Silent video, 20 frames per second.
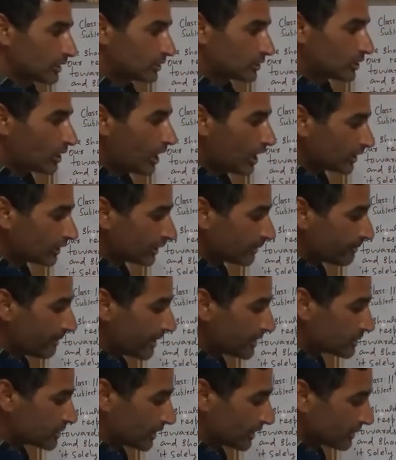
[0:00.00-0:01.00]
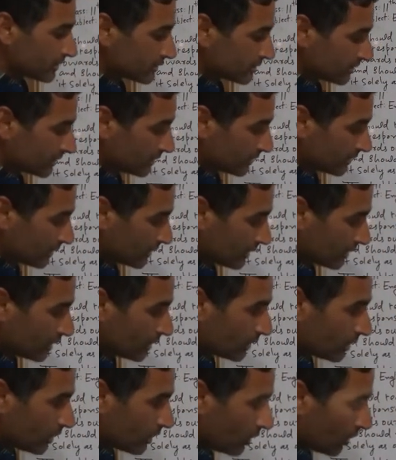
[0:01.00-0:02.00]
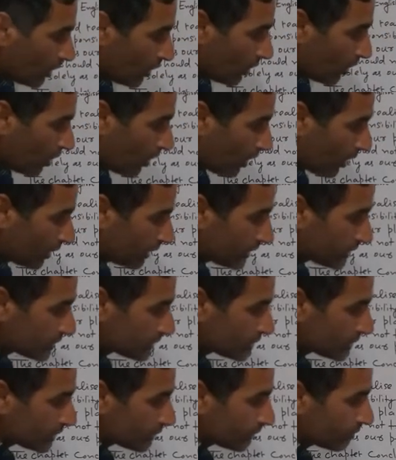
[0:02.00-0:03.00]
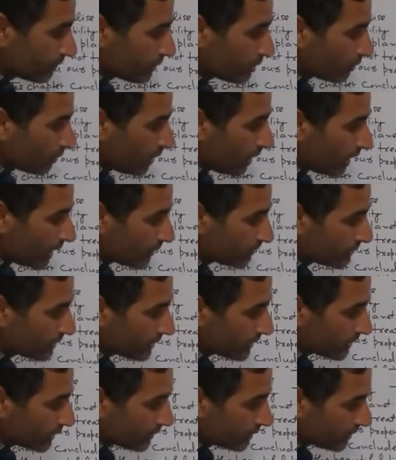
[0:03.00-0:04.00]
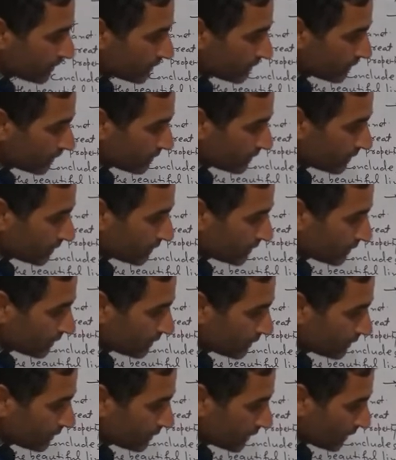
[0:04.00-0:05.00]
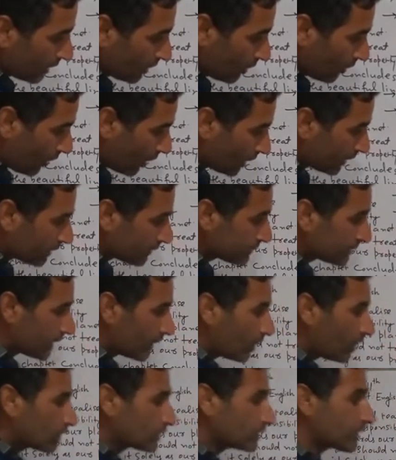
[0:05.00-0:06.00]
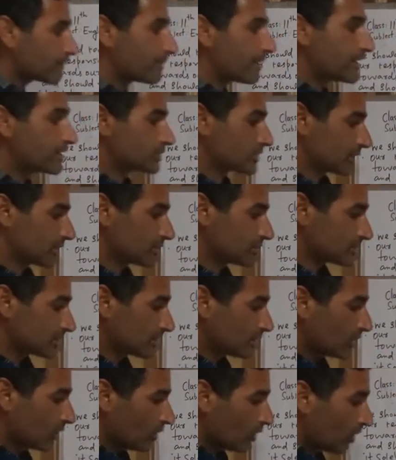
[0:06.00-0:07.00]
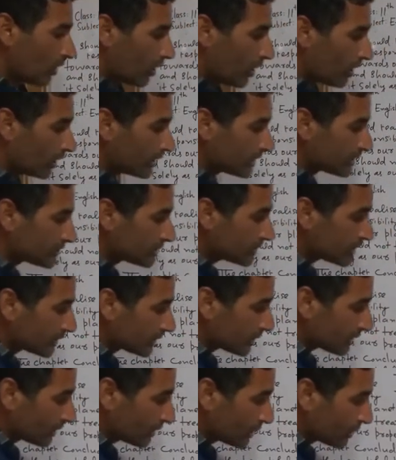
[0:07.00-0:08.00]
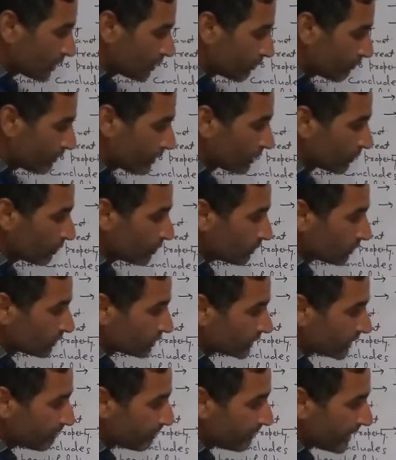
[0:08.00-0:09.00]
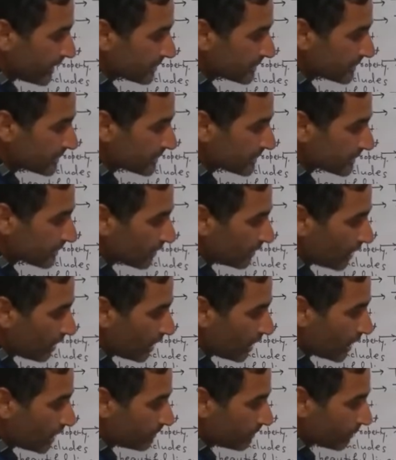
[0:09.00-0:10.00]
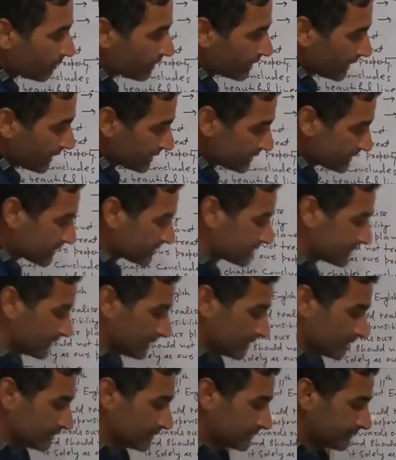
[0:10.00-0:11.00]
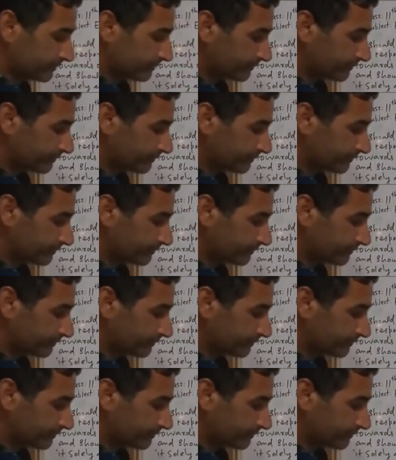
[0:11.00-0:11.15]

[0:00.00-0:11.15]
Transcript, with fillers: The author mentions holistic view of the the author mentions holistic view the basis of our existence.